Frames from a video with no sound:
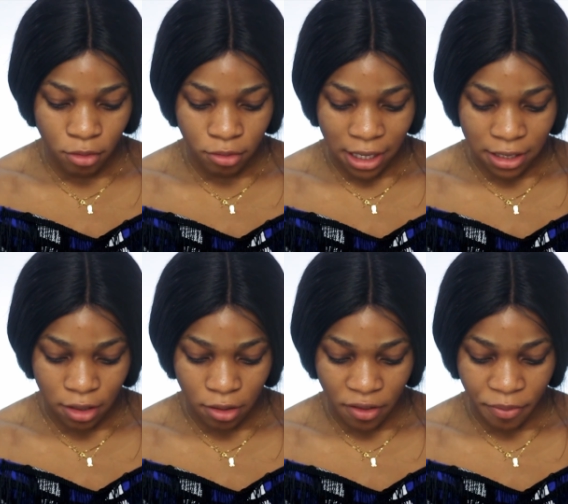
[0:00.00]
Oh, that's a
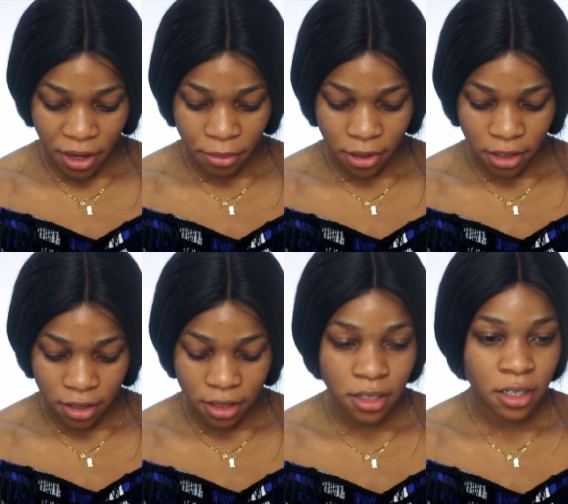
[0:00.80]
lot of primer
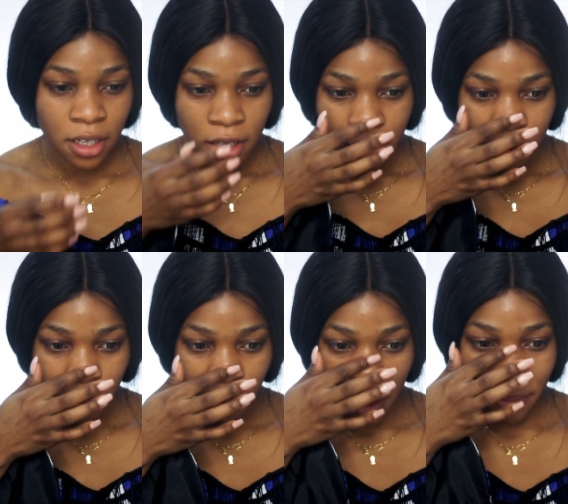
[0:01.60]
to
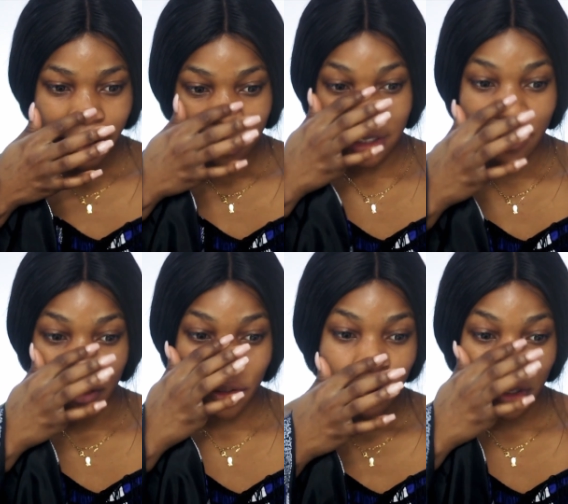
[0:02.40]
prime my
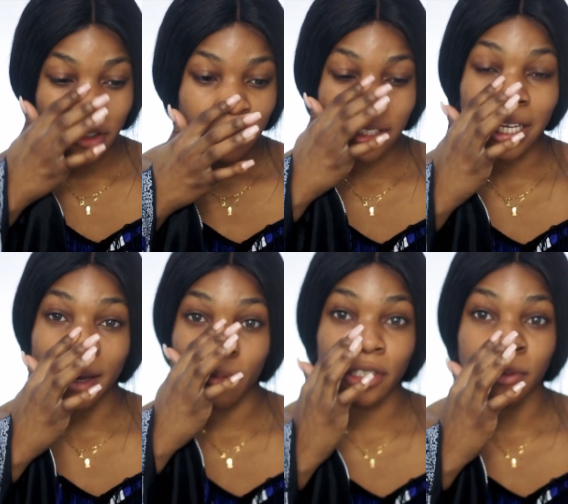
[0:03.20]
T-zone, because today
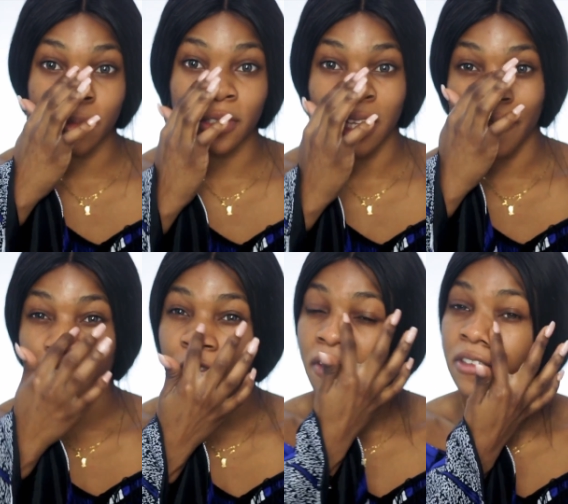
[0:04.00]
I'm going to be doing
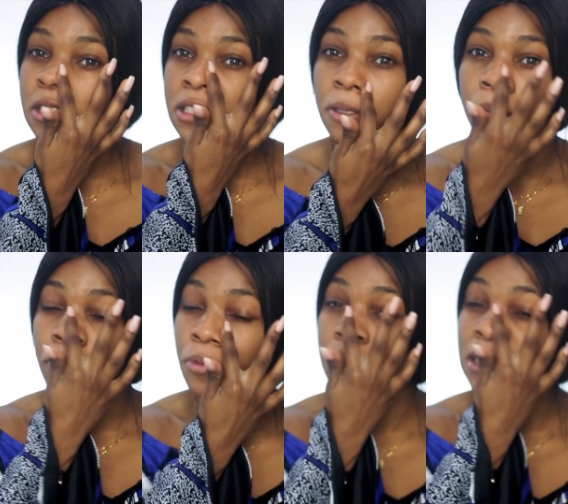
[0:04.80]
a very
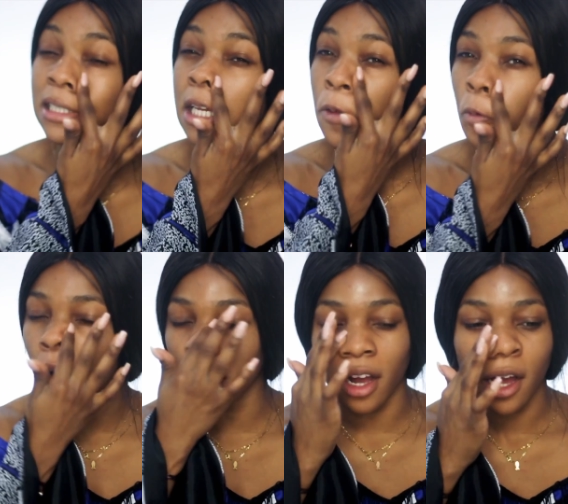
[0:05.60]
simple skin
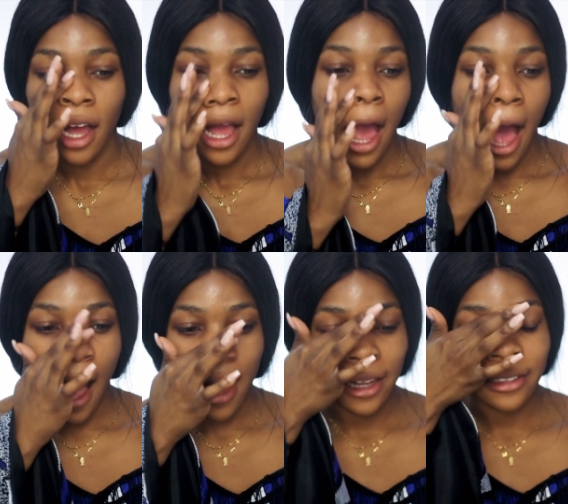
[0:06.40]
walk,
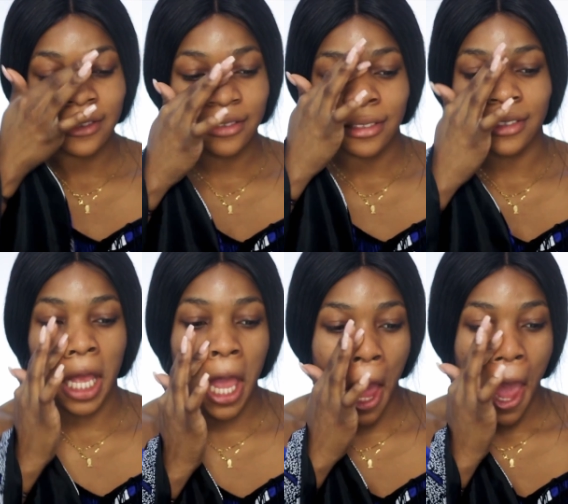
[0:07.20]
and
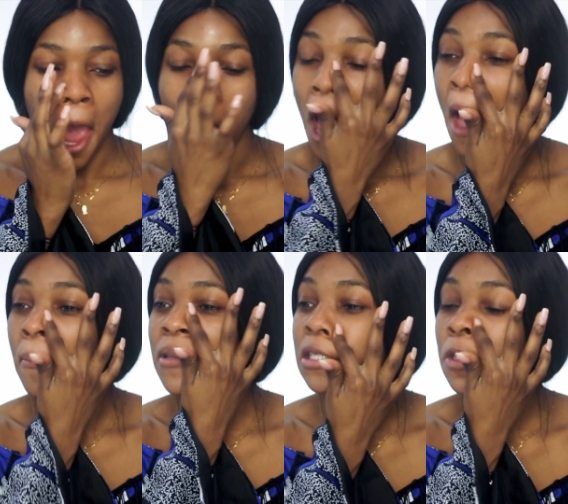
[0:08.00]

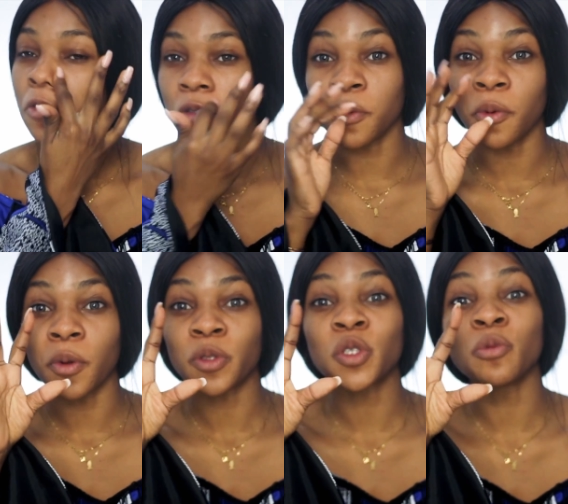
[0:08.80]
I'm meeting
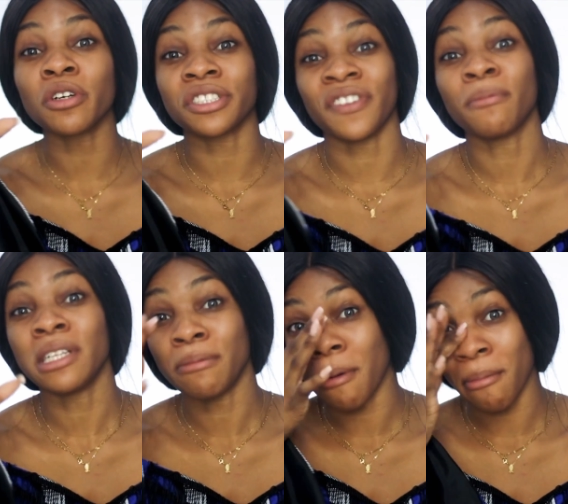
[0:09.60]
too much
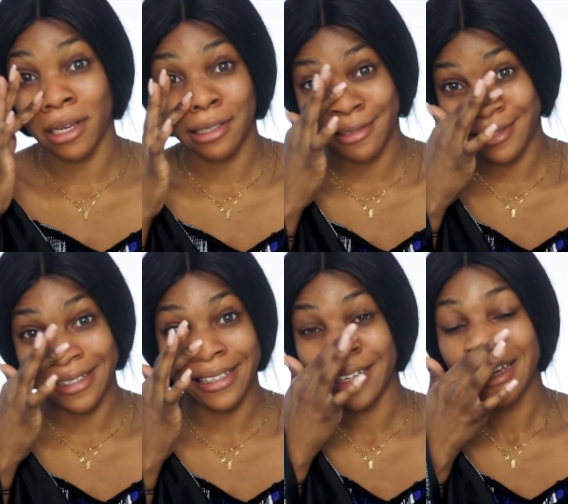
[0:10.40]
family members
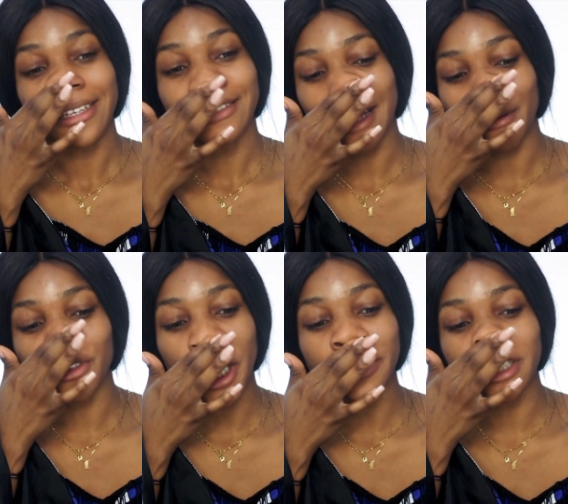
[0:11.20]
today. So I'm
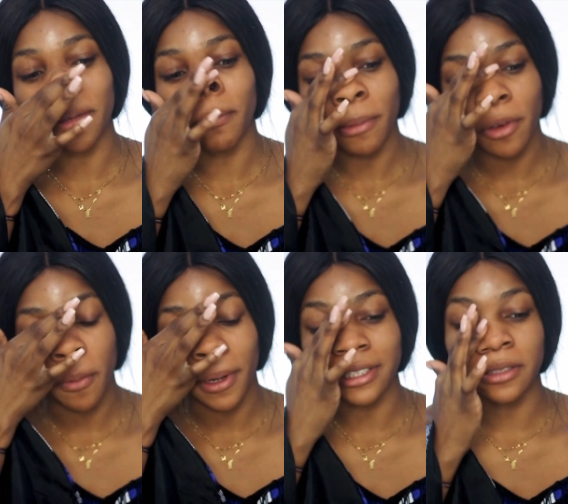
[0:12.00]
trying to keep my
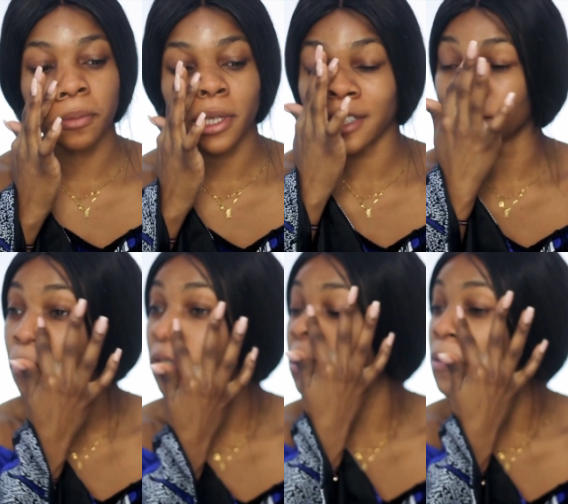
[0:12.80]
makeup as simple as
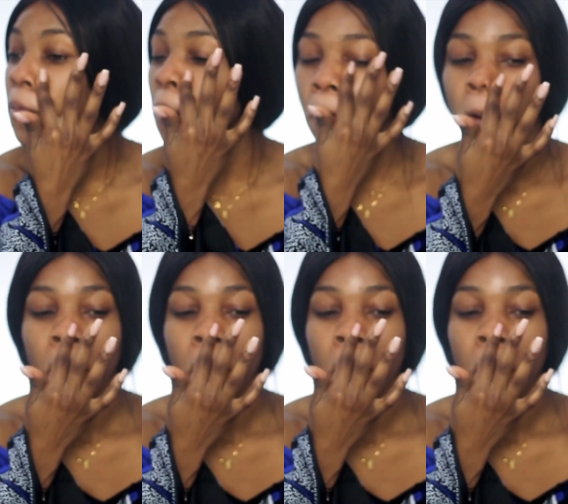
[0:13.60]
possible.